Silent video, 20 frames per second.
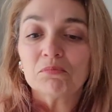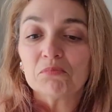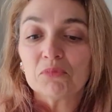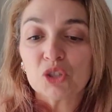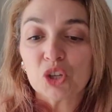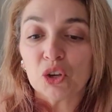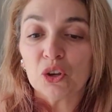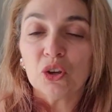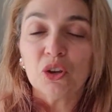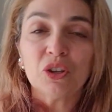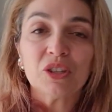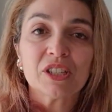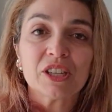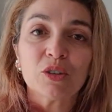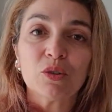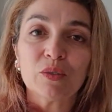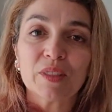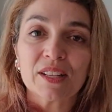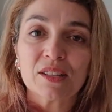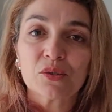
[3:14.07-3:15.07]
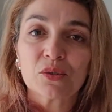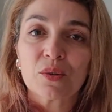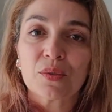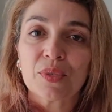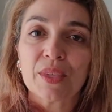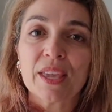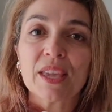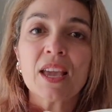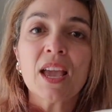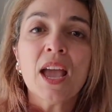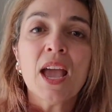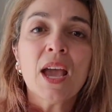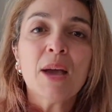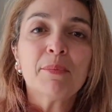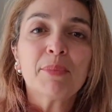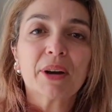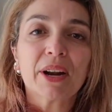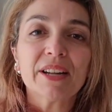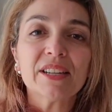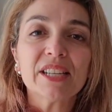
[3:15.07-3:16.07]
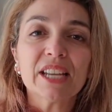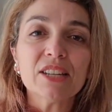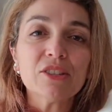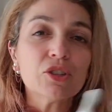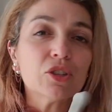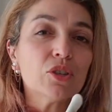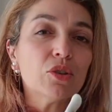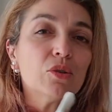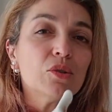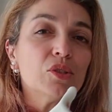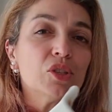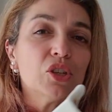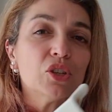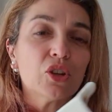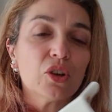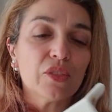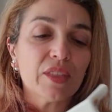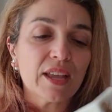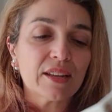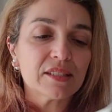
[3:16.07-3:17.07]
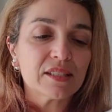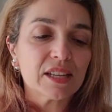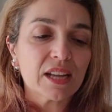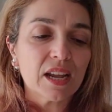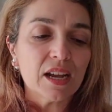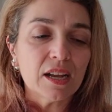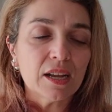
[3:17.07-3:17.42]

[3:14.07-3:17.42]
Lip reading: dirt and all that sort of thing, but I intend to use, you know, that